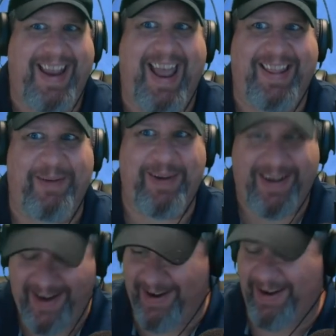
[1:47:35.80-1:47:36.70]
Yeah,
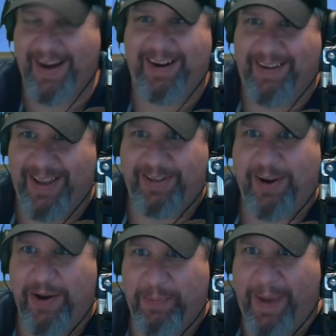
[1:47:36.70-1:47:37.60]
let's
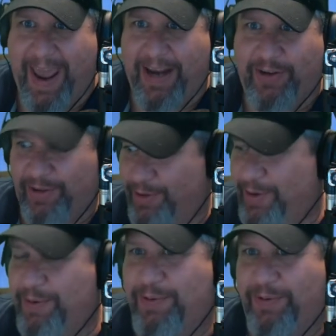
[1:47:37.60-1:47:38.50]
go to page
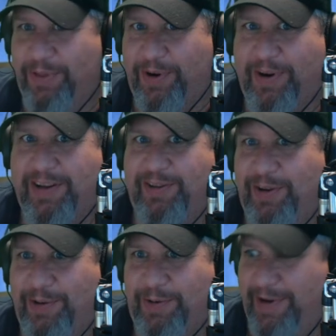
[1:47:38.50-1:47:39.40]

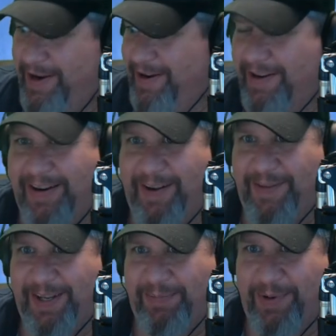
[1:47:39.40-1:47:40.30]
232 here of
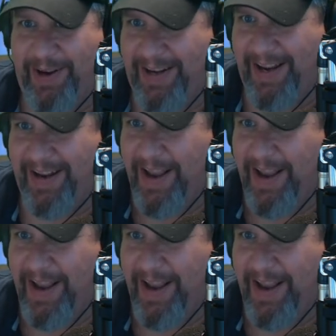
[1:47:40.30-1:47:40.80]
this book, and